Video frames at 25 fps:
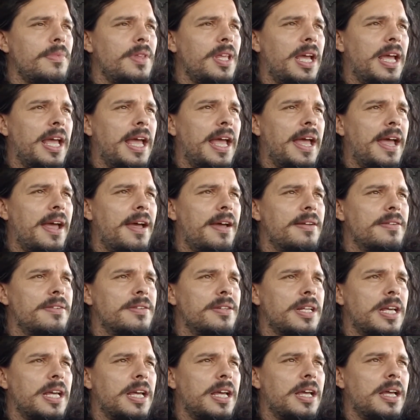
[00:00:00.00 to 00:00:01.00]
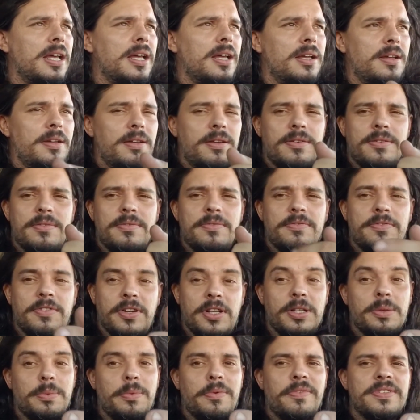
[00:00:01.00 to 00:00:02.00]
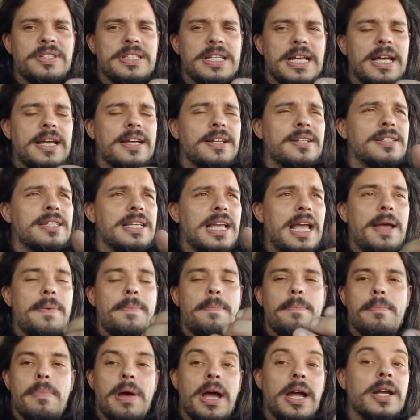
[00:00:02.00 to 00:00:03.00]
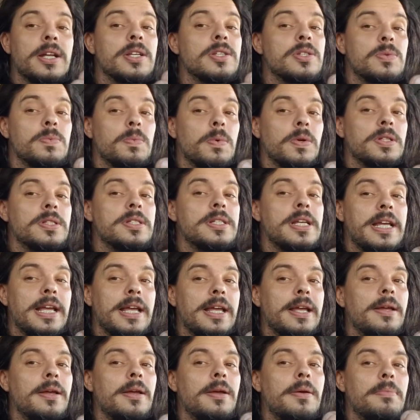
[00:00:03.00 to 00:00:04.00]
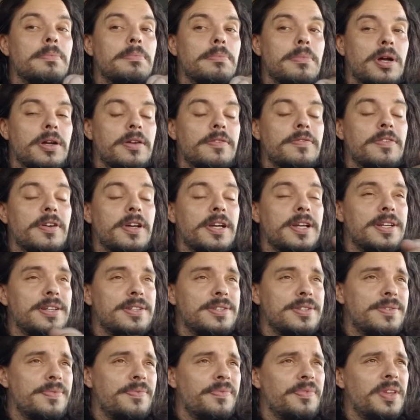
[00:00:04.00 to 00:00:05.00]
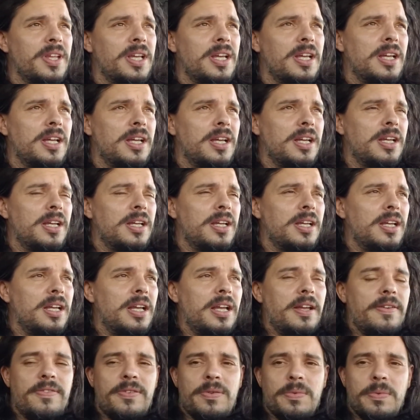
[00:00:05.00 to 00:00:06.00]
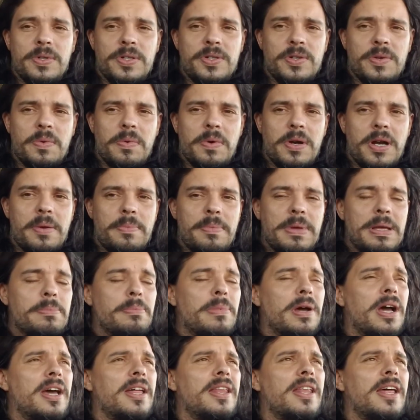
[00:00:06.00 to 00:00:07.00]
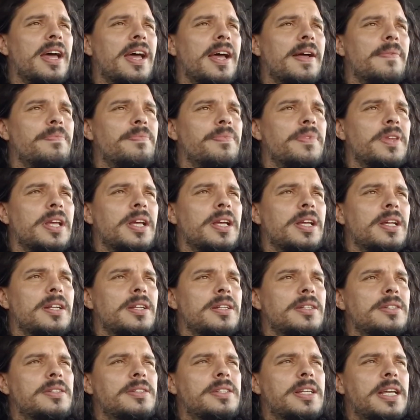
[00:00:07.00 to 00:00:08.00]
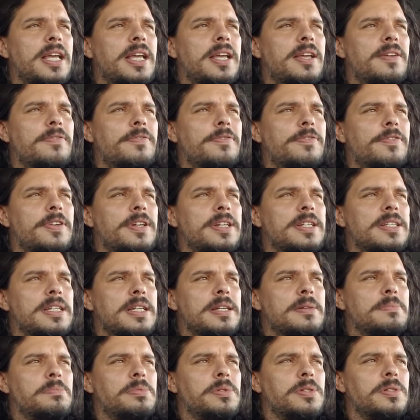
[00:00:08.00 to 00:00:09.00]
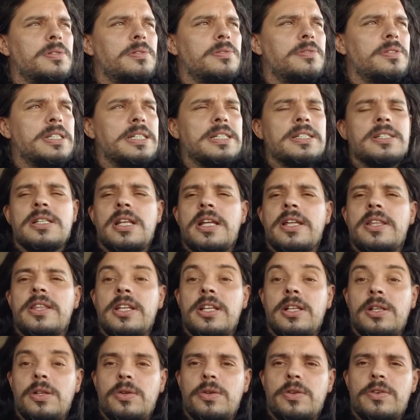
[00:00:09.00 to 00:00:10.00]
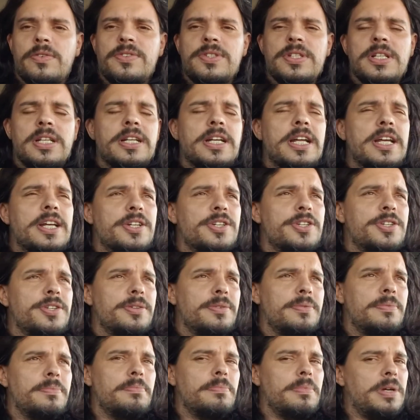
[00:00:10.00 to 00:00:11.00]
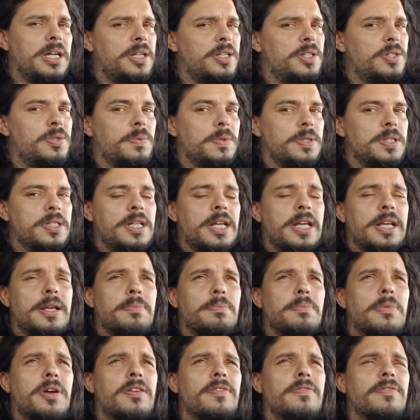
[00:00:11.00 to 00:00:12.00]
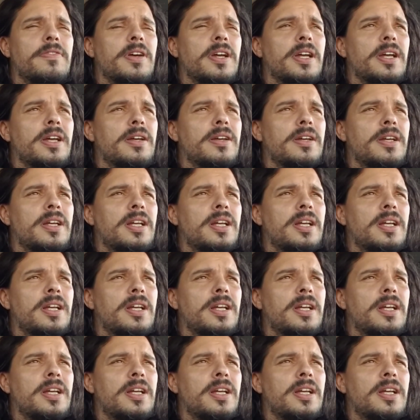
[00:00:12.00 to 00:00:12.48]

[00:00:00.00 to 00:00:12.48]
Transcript: and volume of attacks, and -1 to hit modifiers. If you're wondering what I mean by that, take, for example, things like the Allure of Slaanesh, -1 to hit modifier.